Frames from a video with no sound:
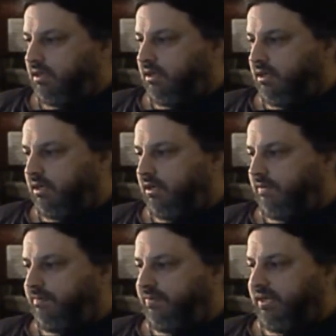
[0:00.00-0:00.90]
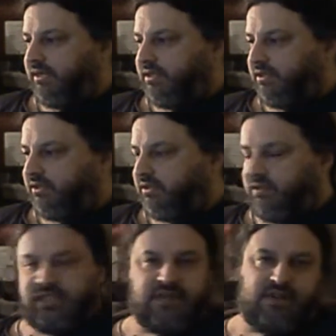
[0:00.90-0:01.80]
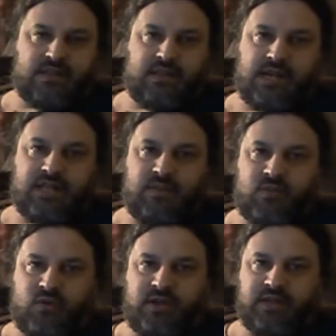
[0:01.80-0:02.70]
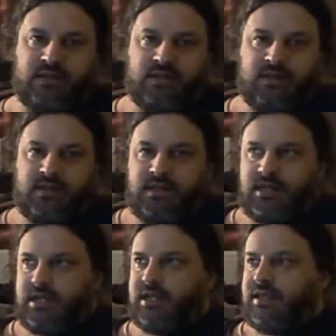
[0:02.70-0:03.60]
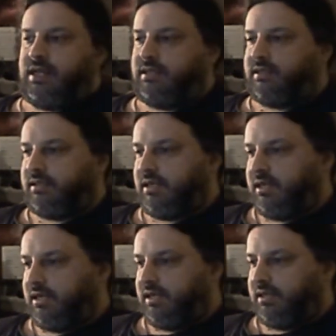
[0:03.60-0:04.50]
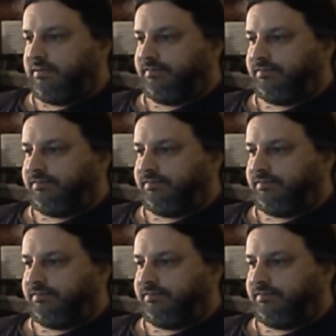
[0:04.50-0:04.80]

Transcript: Uh, brings us to seven o'clock in the morning, and that's, uh,